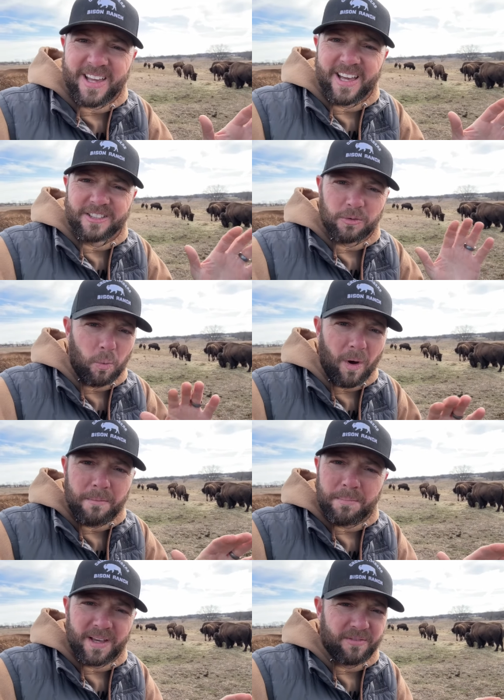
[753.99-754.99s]
It's
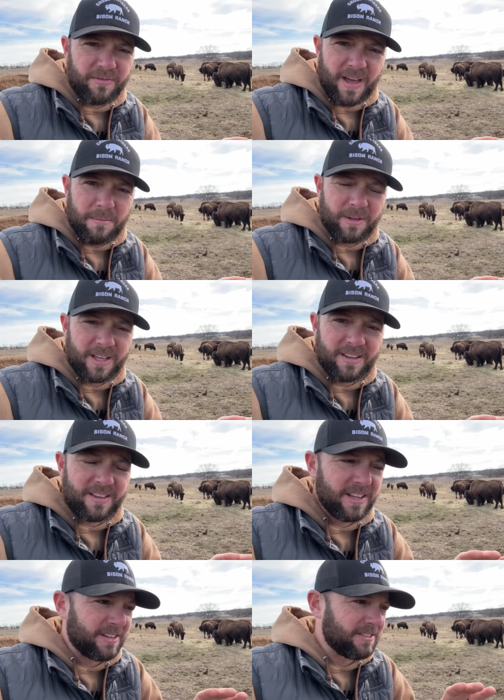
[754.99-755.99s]
one big family.
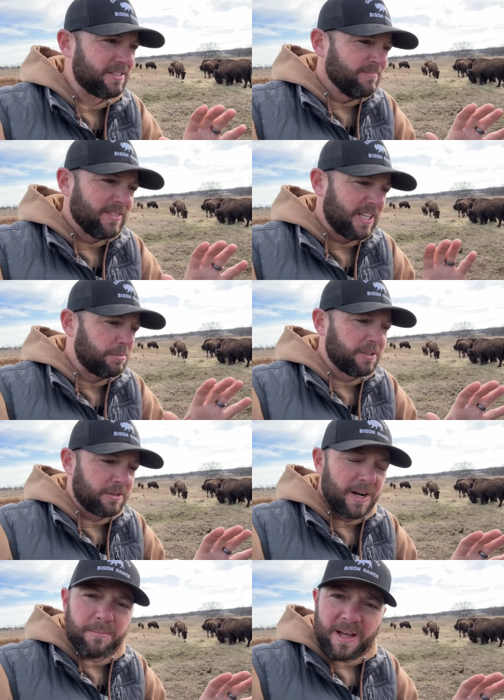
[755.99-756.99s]
There's that's what's
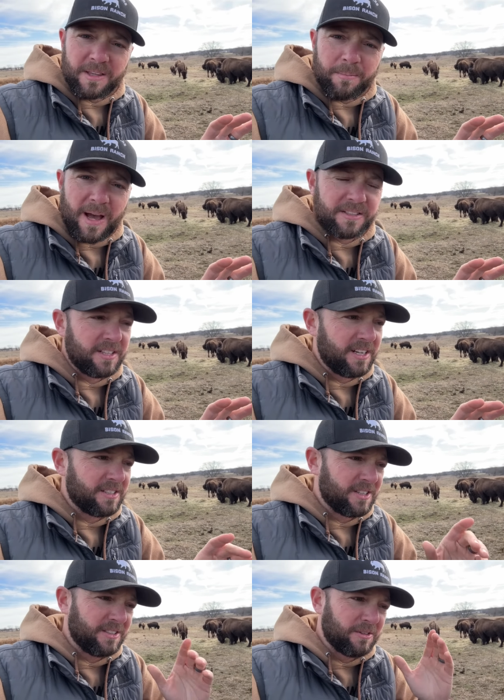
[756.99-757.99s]
great about the bison industry.